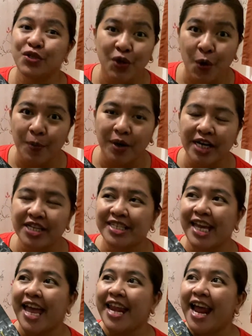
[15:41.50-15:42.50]
much,
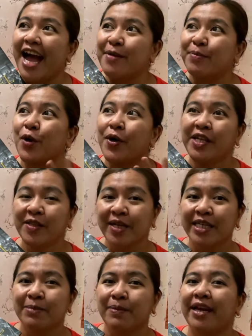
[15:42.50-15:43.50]
and I'm going to
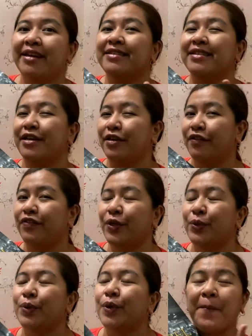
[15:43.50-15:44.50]
explain it in a
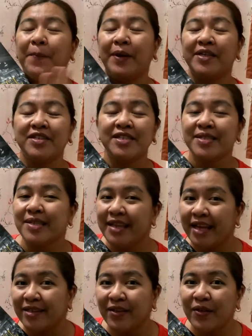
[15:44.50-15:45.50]
few, but just to
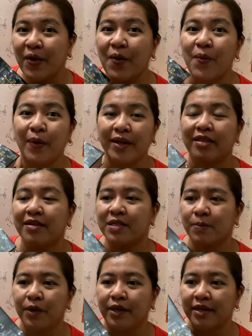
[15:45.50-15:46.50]
let you know what this
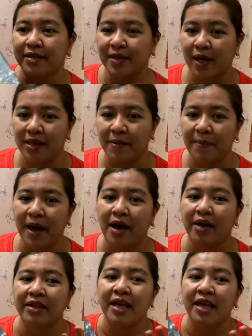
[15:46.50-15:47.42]
book is all about.